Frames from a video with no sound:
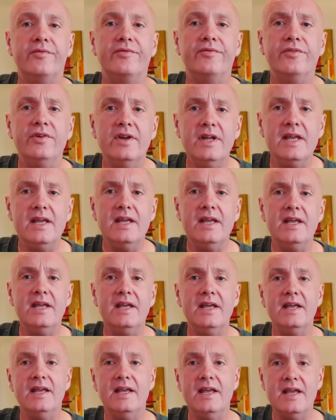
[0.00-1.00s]

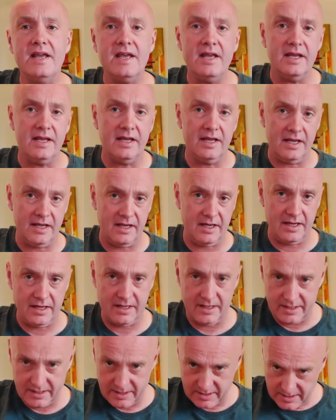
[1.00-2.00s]
free
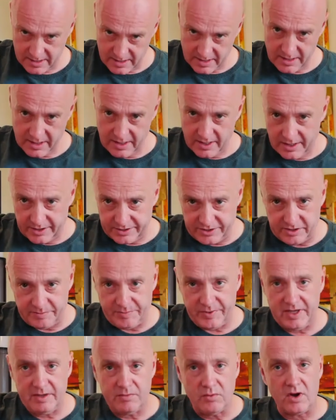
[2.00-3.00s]

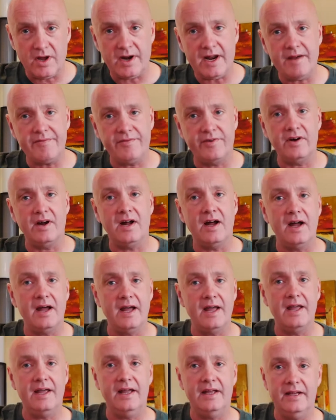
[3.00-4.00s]
to be whatever
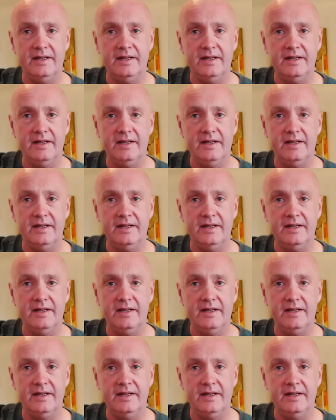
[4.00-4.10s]
I